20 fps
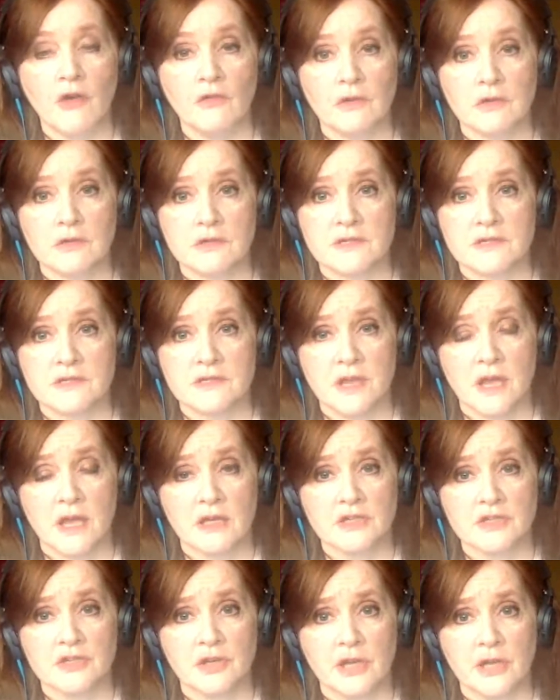novels,
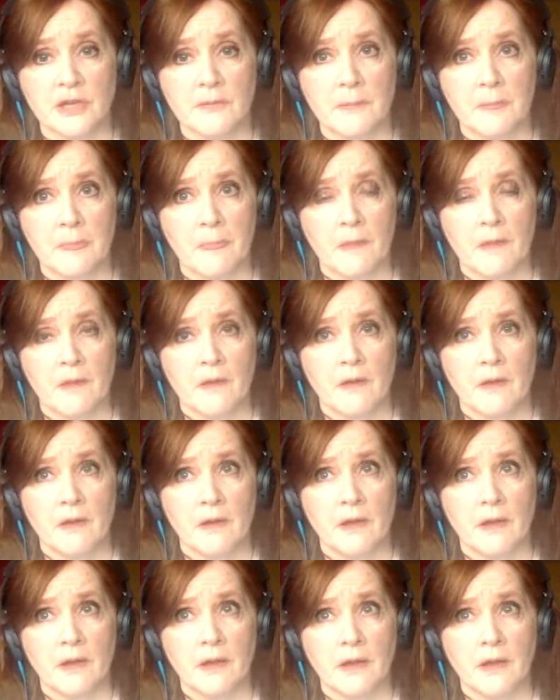actually.
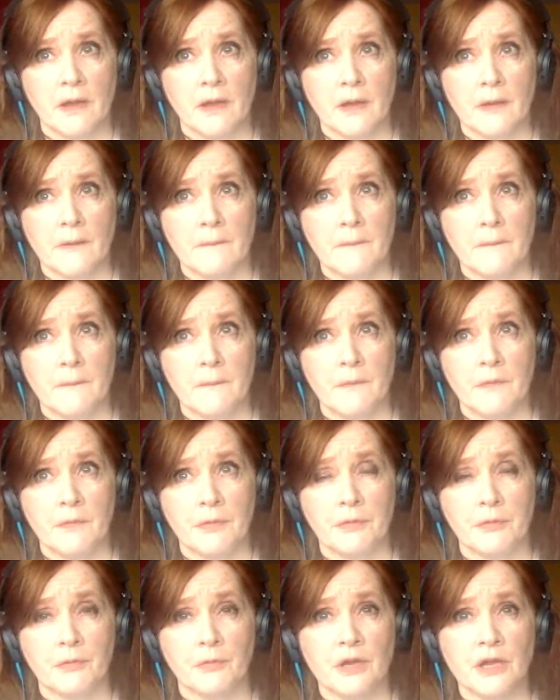
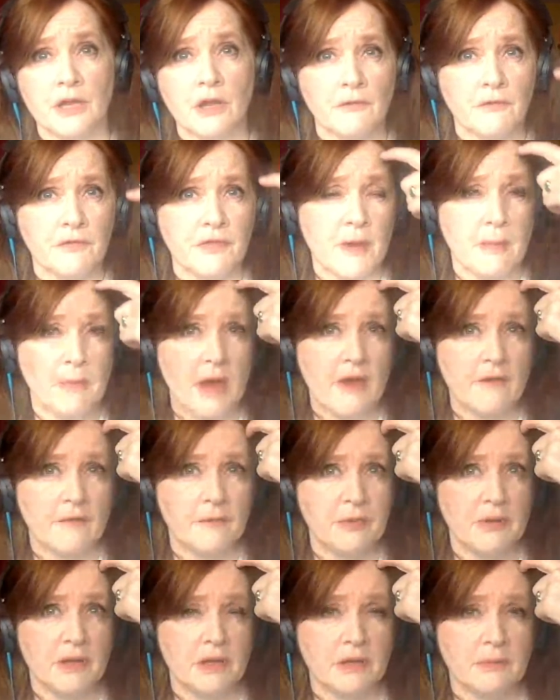3 of them
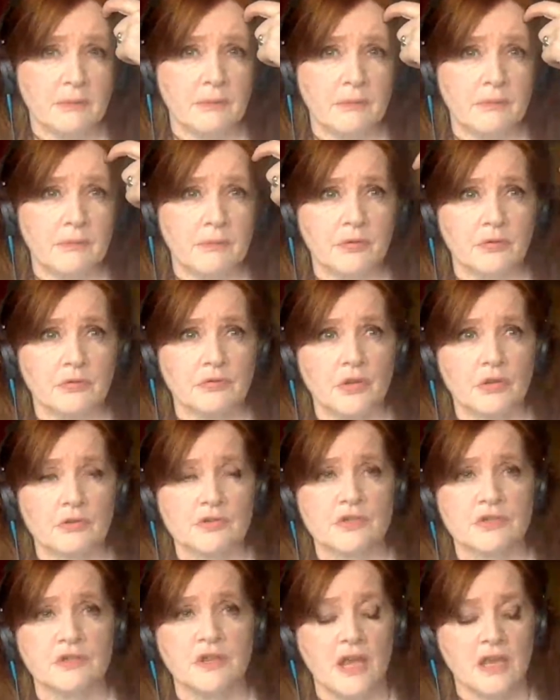have been put
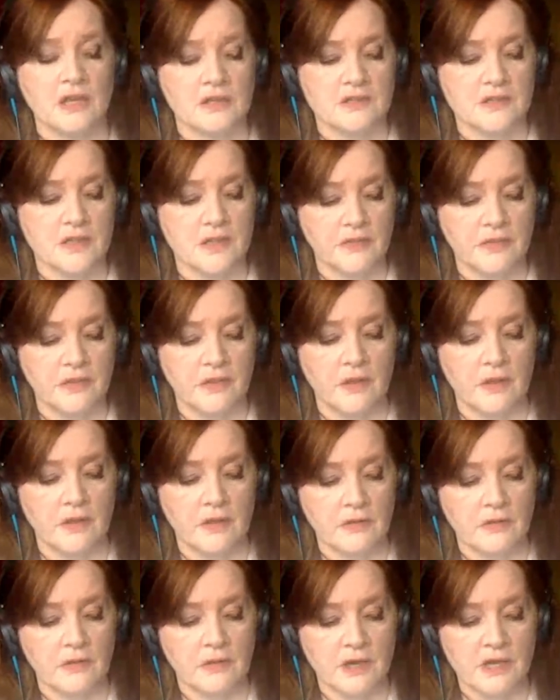on stage at
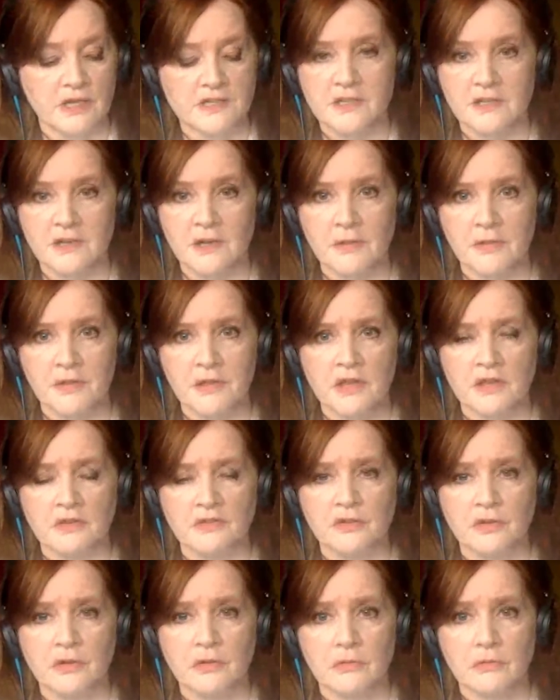the National
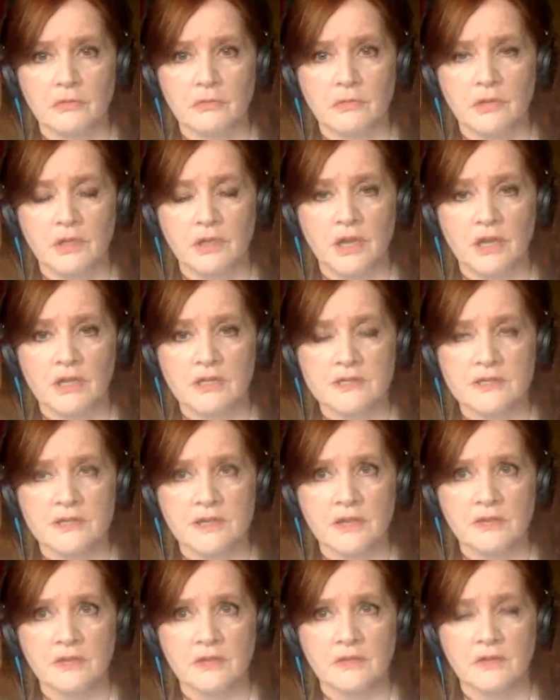Theatre in
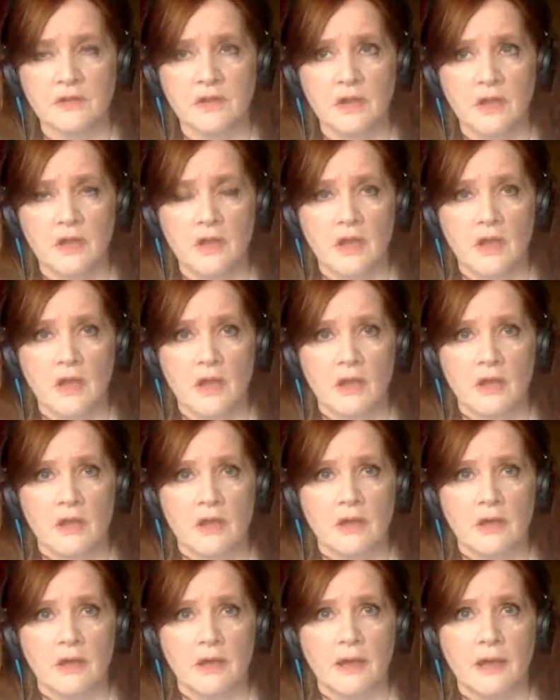Iceland,
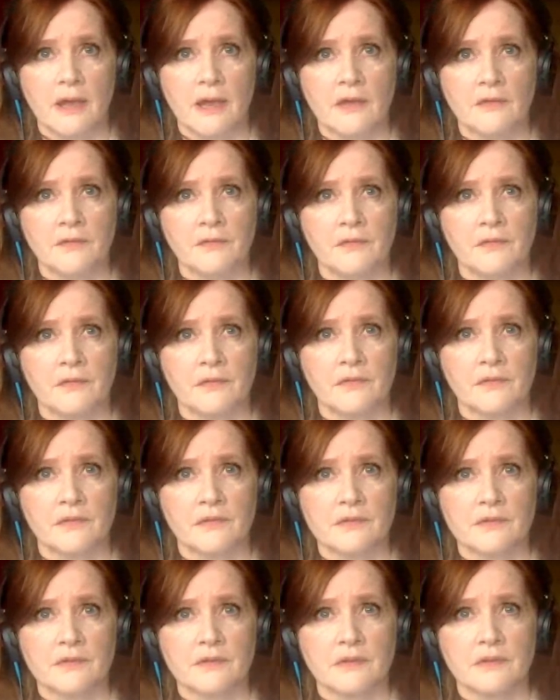and
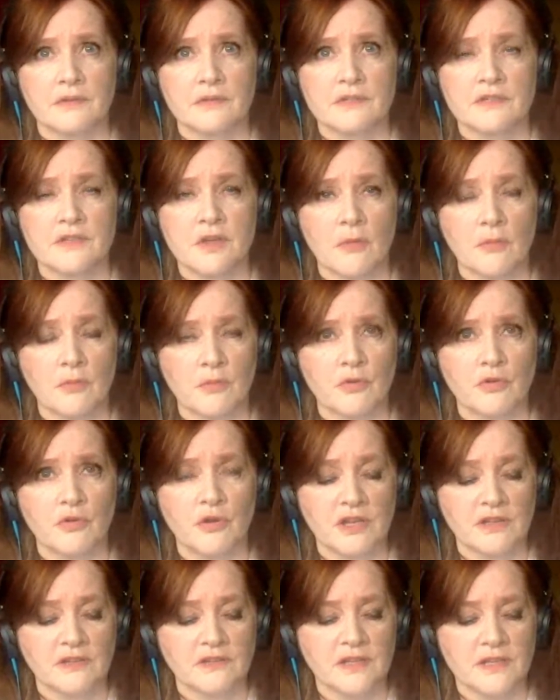
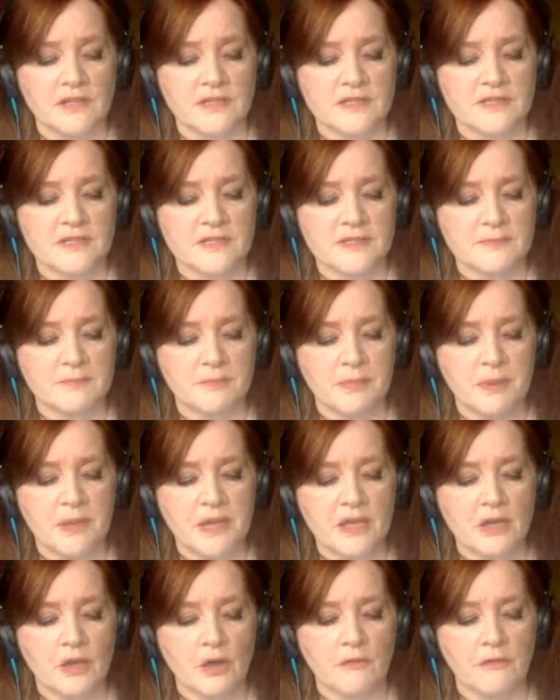some critics
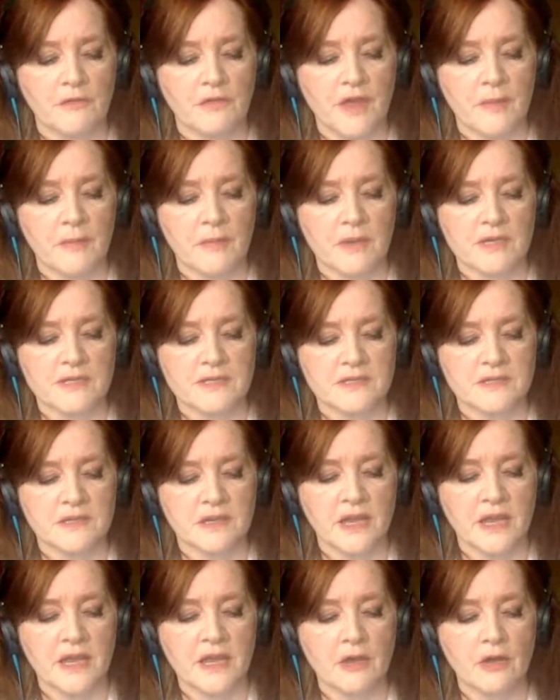speak of them
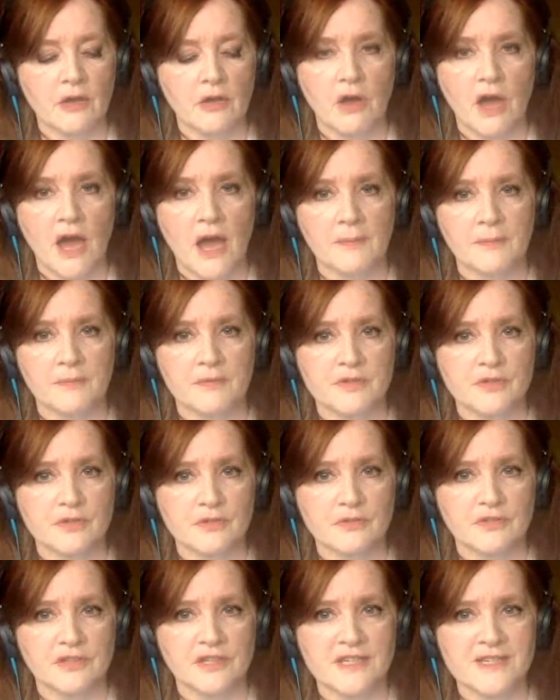as
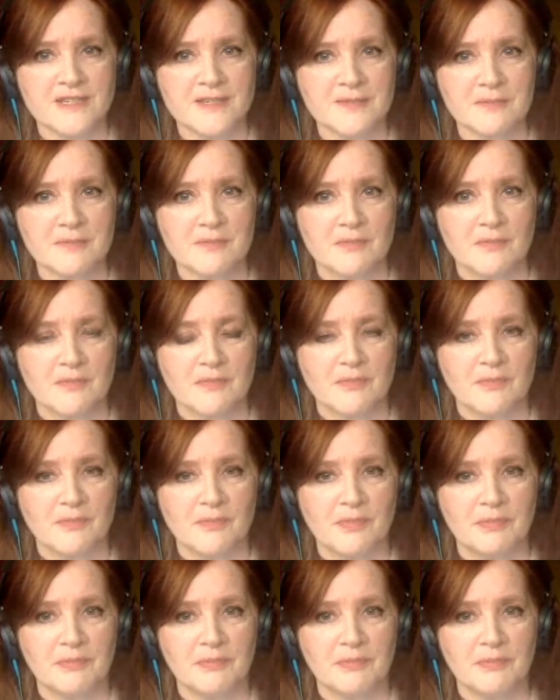neo-absurdism.